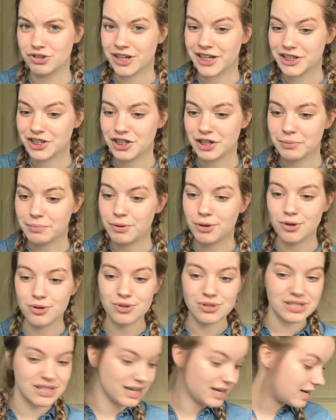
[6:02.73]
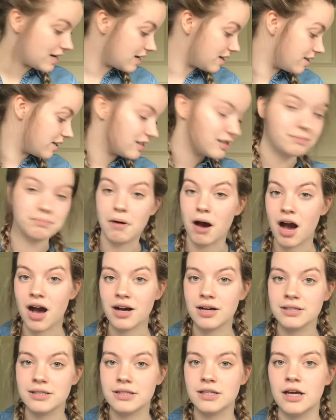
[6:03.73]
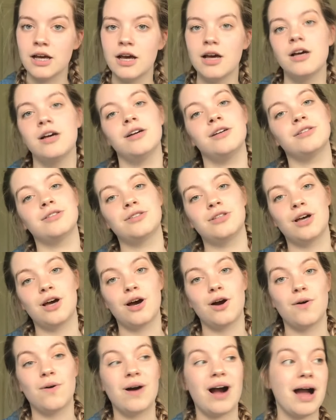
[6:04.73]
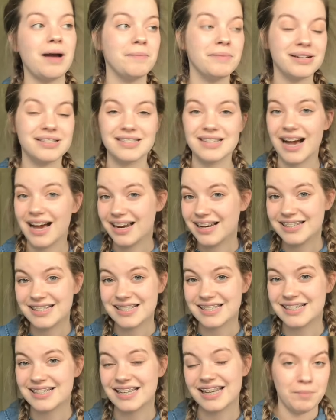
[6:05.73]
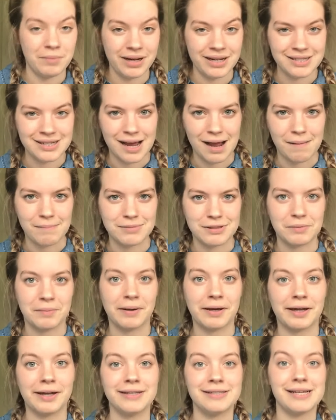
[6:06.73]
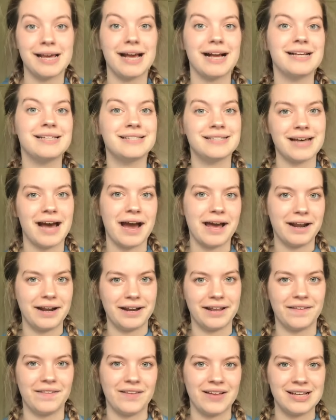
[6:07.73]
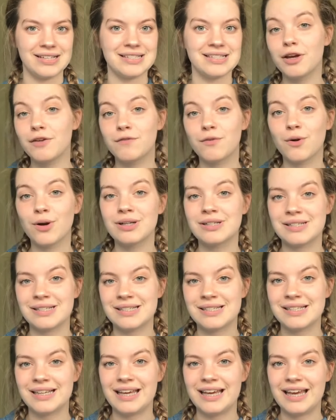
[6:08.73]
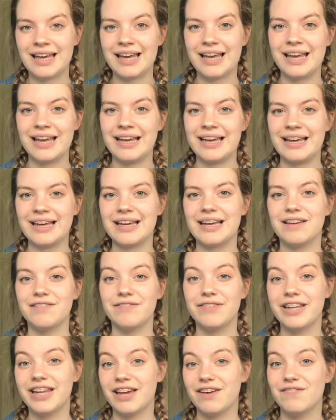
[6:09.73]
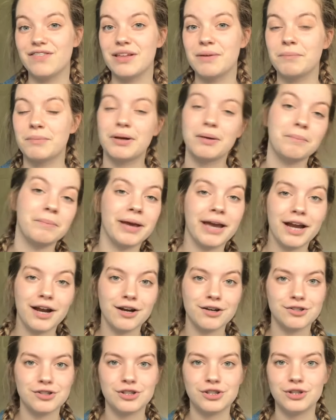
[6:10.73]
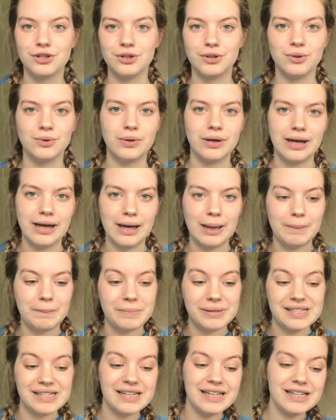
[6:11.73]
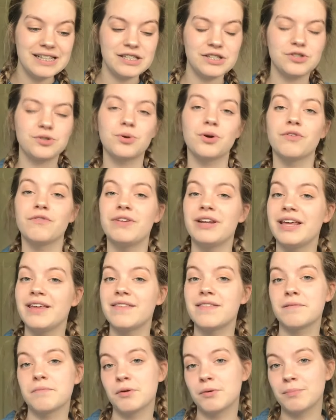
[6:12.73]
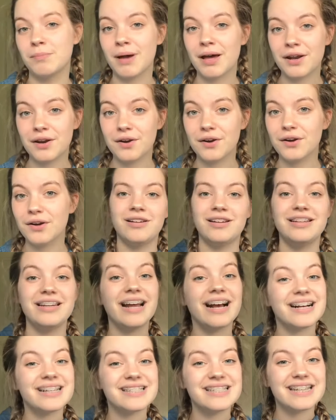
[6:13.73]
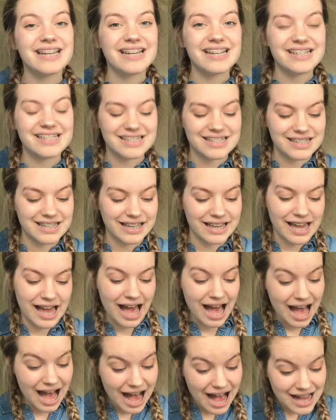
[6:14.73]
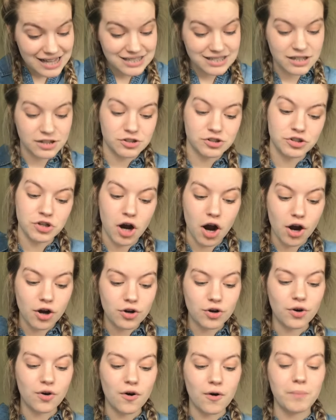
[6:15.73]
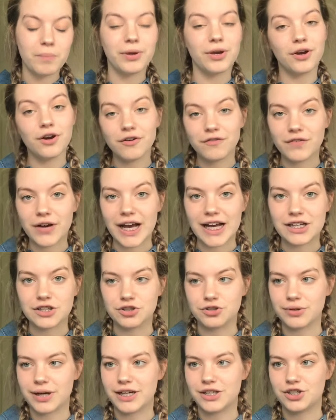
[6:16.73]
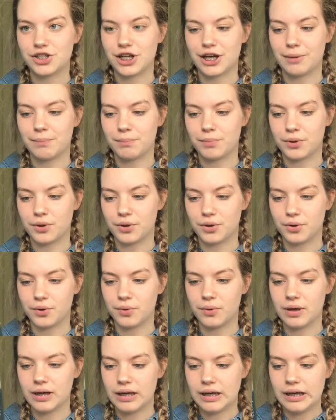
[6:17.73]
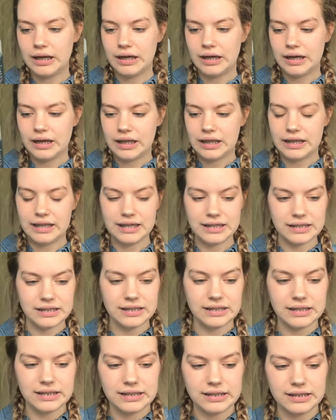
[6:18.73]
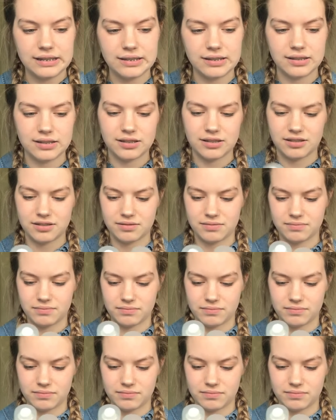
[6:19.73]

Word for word: dry shampoos in this box. So I'm excited to see how many times am I going to say excited in this. Looking forward to seeing if any of them compare to Batiste or if any of them are better. Next is the Hask Charcoal Purifying Dry Shampoo. This is